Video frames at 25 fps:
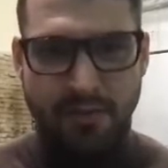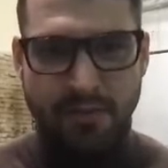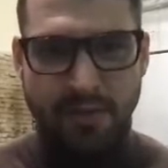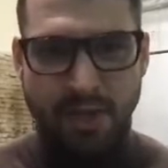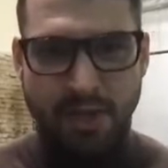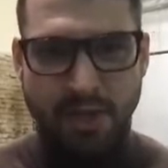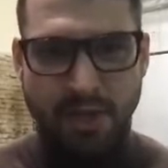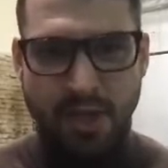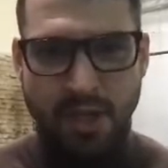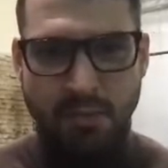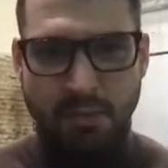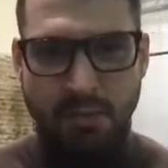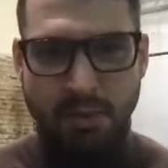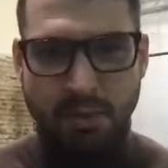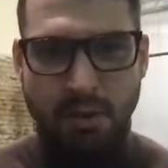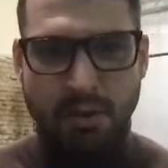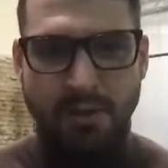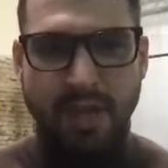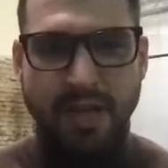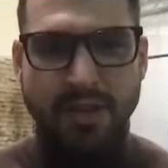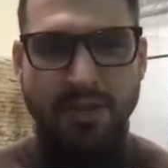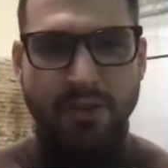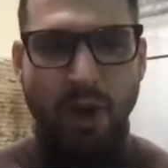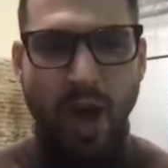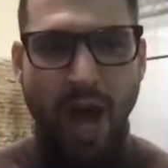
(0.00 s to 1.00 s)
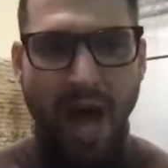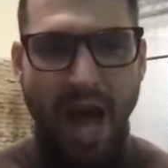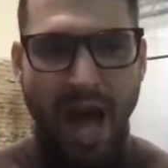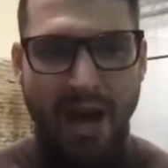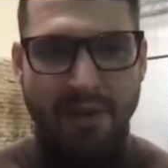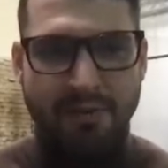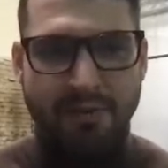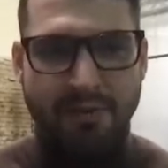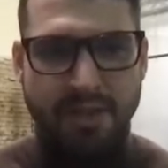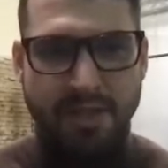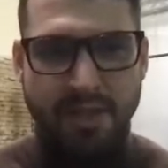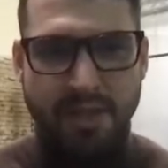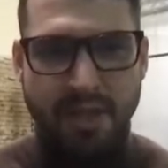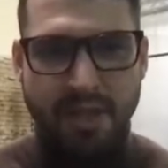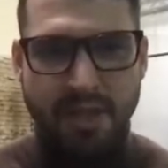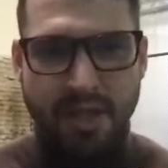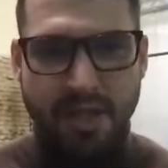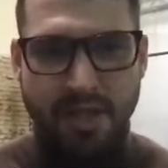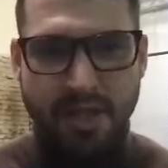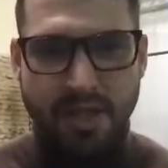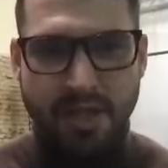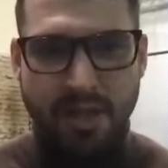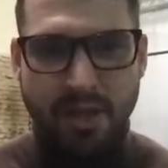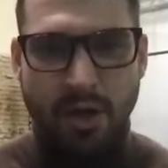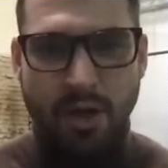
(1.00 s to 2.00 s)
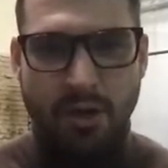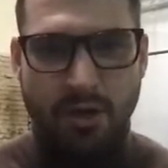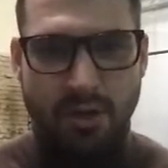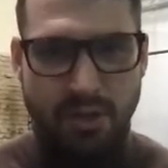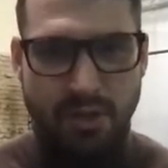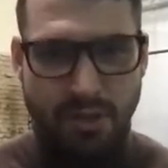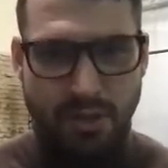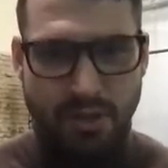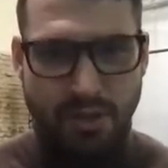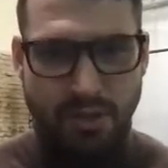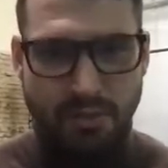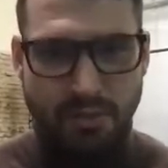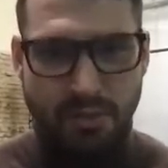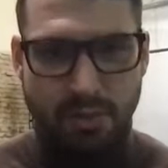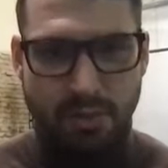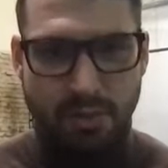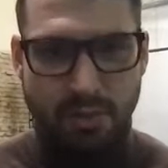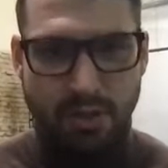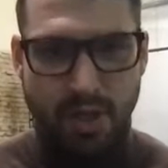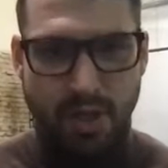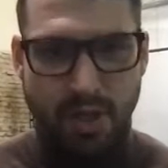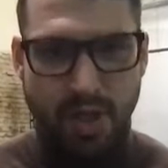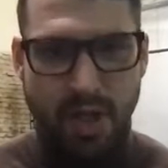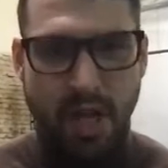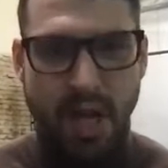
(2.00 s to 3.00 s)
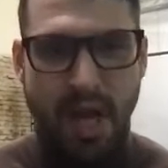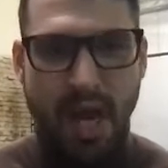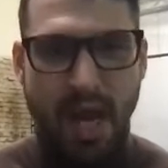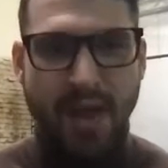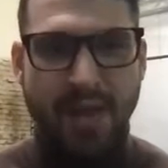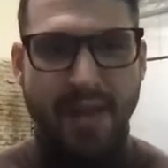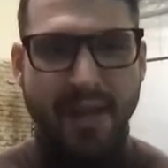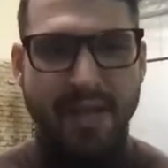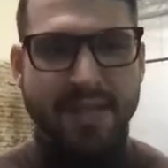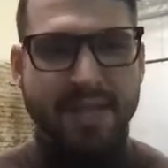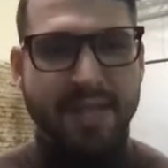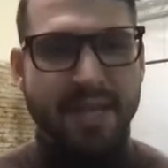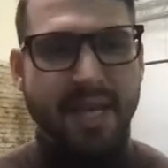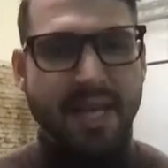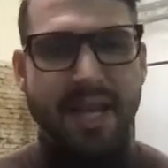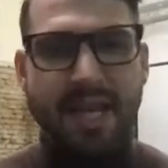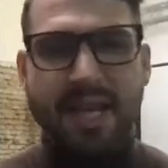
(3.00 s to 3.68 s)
vertical pull that you have in a horizontal pull, and that's